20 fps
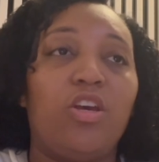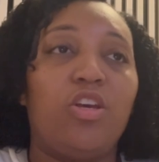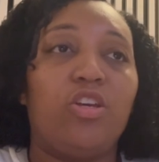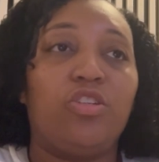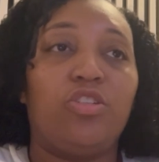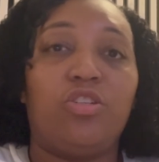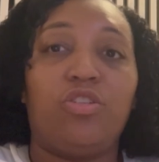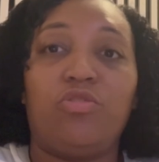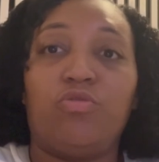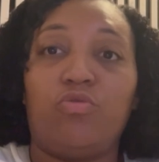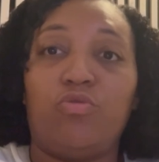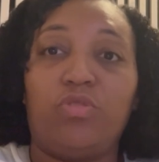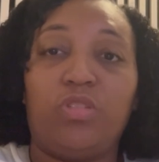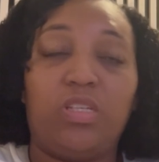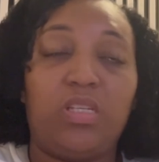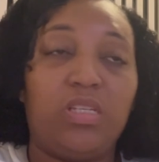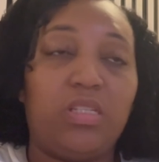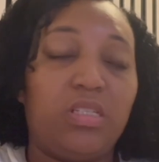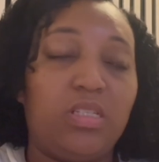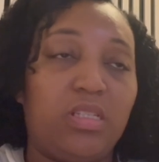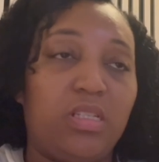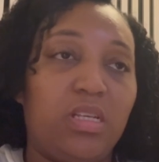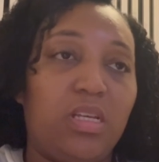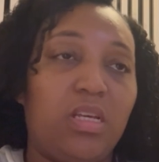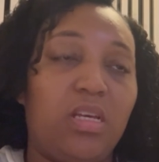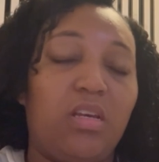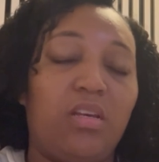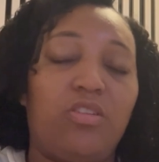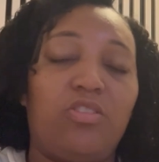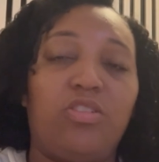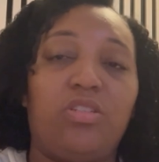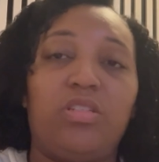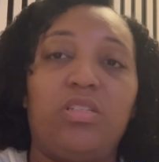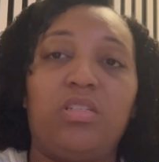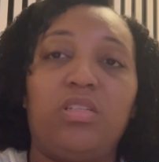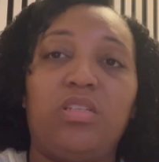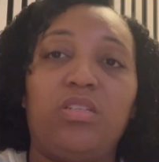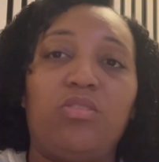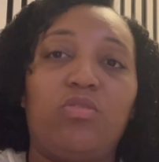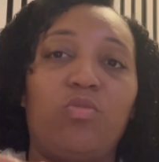She's autistic. She
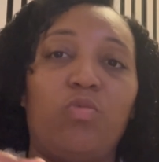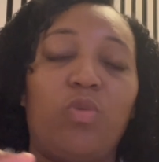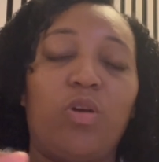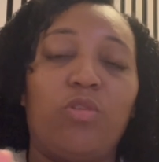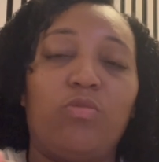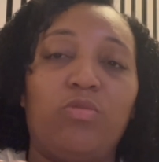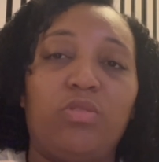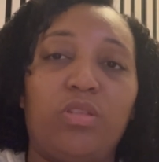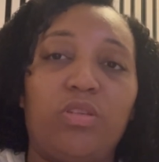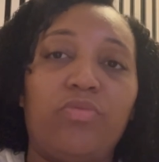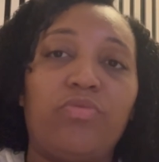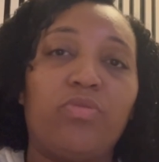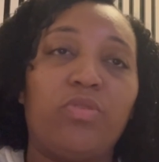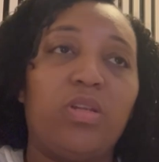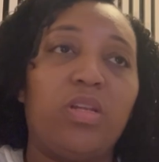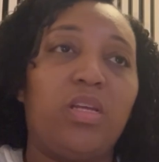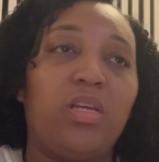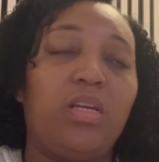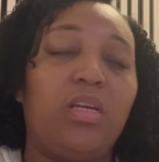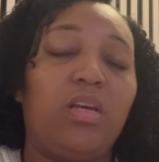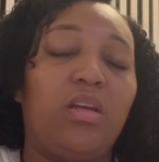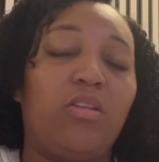sees the world differently.